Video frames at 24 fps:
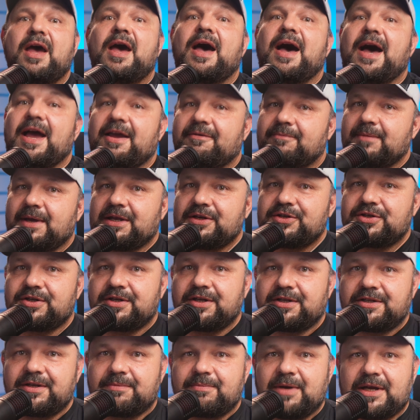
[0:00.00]
I have mentioned
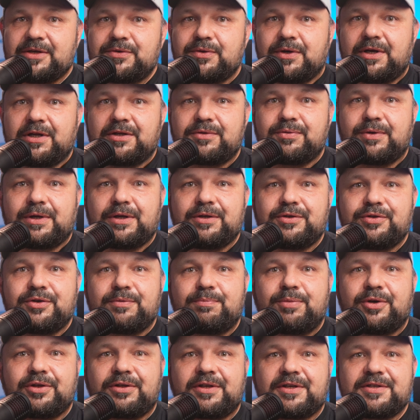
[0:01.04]
it in my 2022
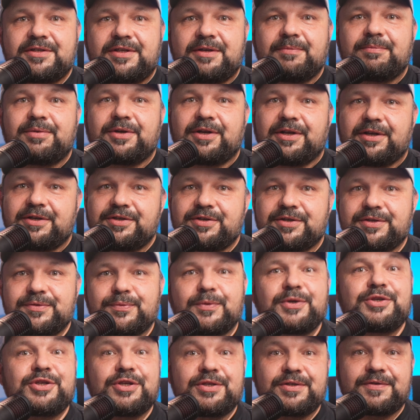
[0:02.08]
podcasting predictions,
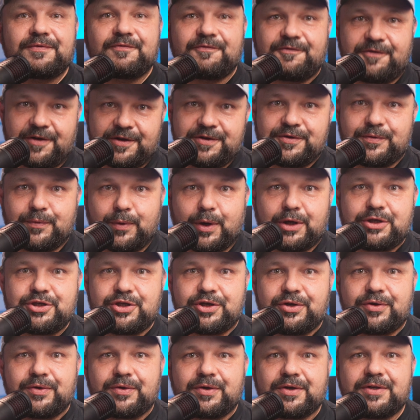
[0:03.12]
which is fun to watch
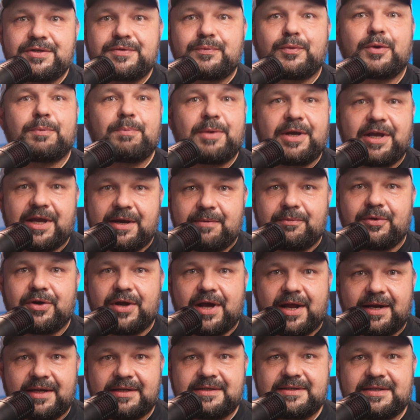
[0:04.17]
in August, what became
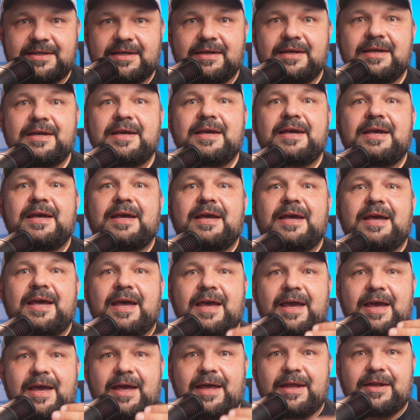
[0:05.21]
reality
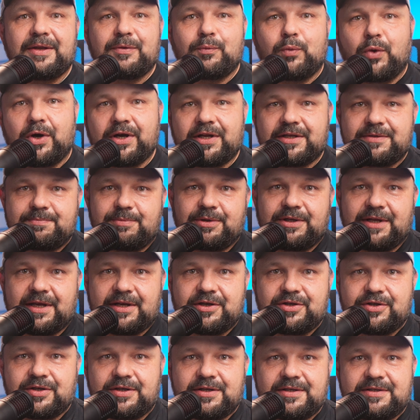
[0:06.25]
and what is
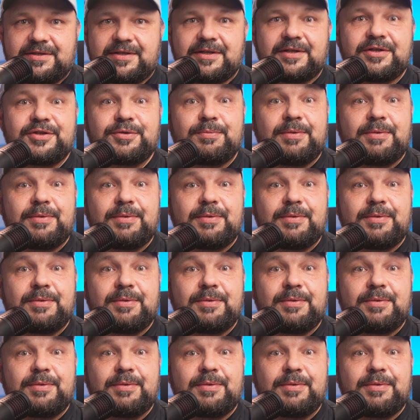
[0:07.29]
potentially still to